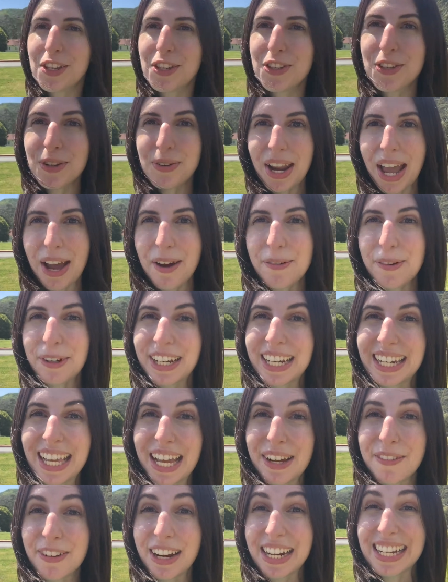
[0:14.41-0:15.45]
So now we're gonna
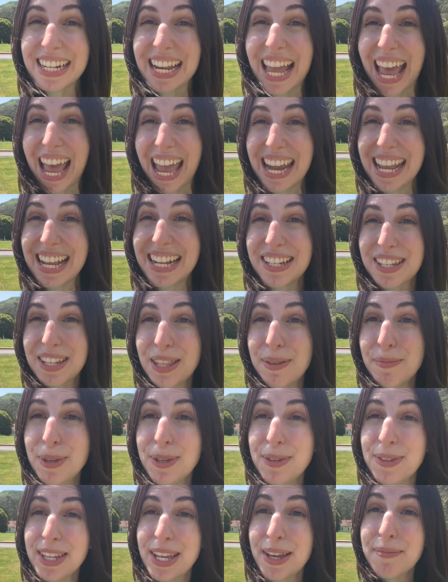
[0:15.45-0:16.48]
get ready to head into the
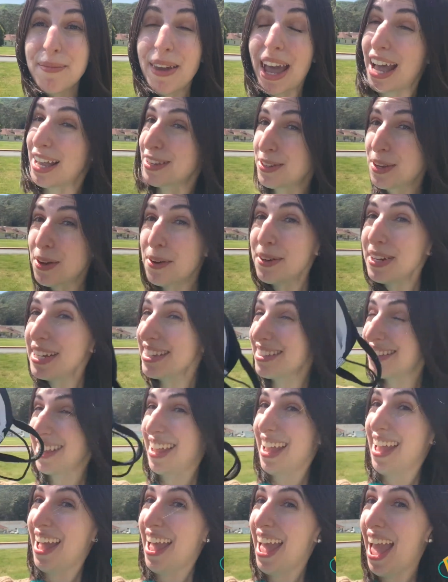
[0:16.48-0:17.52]
museum. As always,
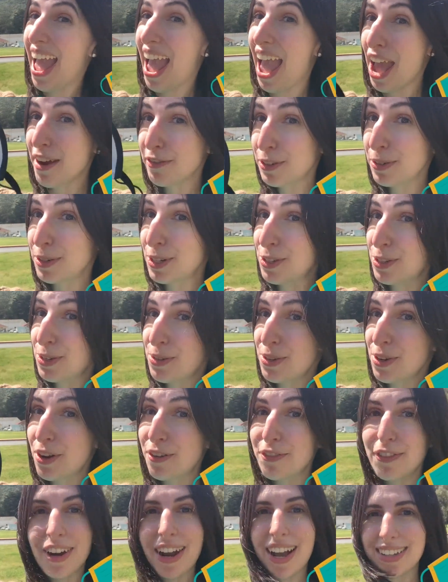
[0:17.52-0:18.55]
everyone two and
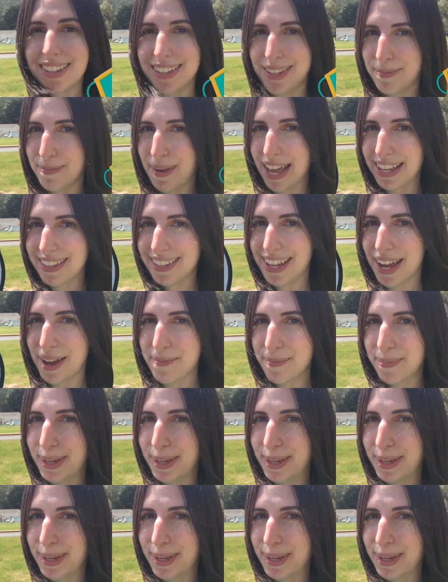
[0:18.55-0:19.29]
over has to mask up.